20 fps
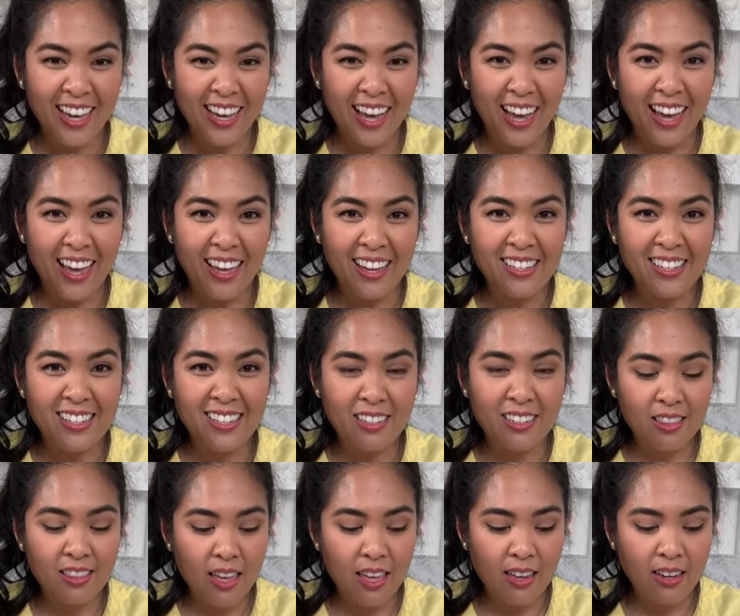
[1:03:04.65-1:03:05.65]

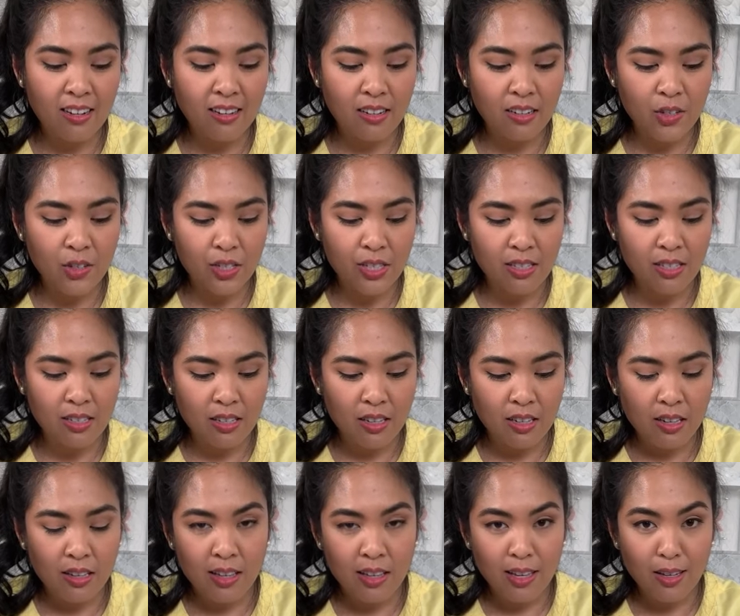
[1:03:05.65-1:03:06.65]
And then just
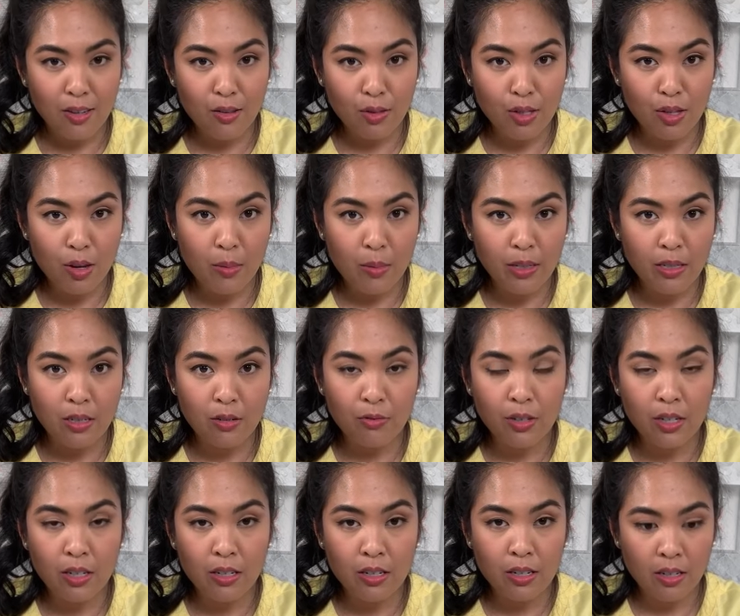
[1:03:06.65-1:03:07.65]
thank you so much
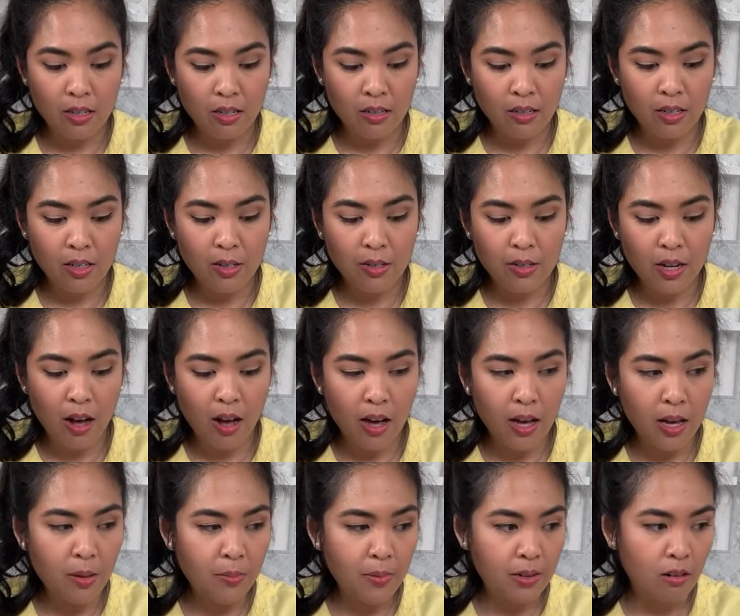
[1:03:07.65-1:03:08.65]
for your
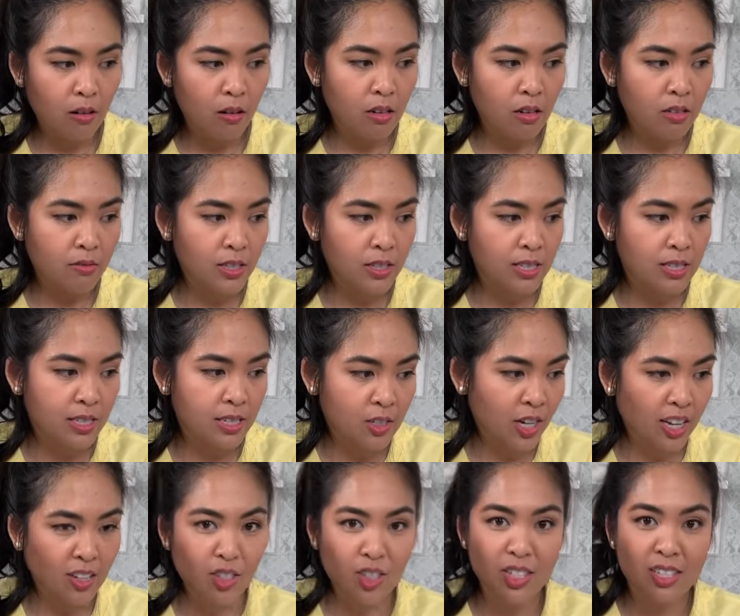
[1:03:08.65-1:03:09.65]
time and all of the
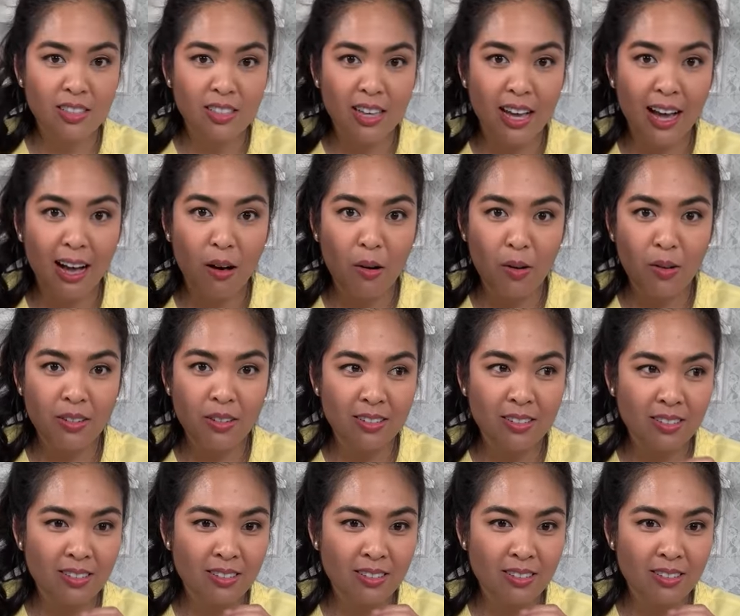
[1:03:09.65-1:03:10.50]
suggestions out.